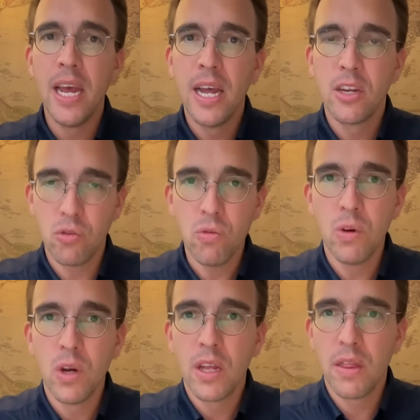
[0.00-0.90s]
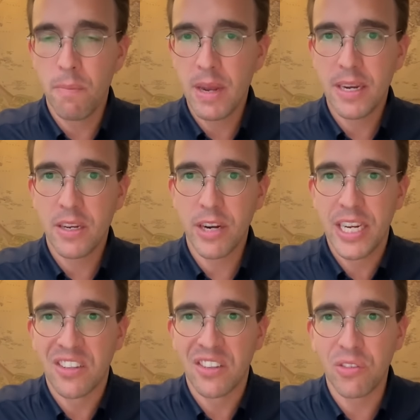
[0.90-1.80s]
to the
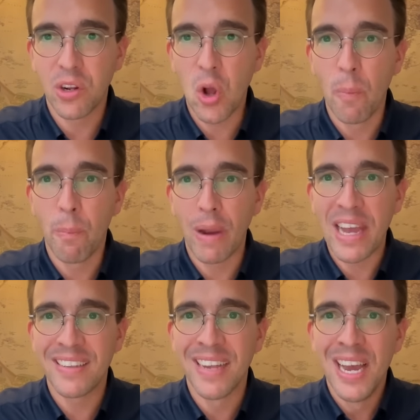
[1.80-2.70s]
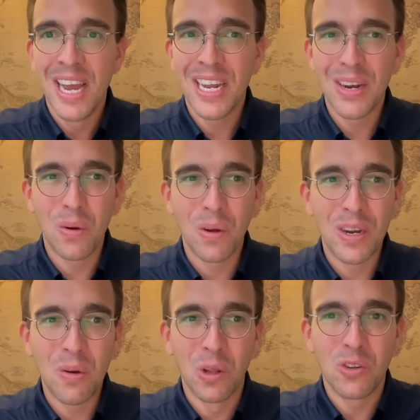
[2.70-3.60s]
military-industrial complex in
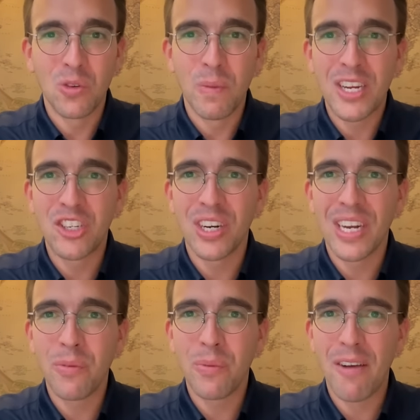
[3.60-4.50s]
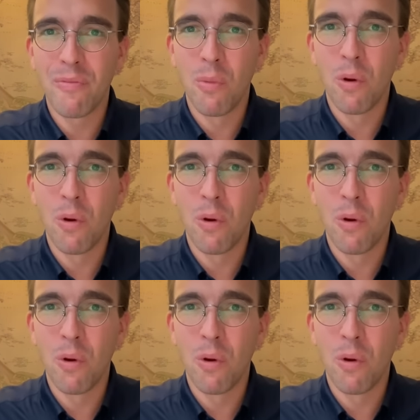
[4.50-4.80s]
order to make sure that we have more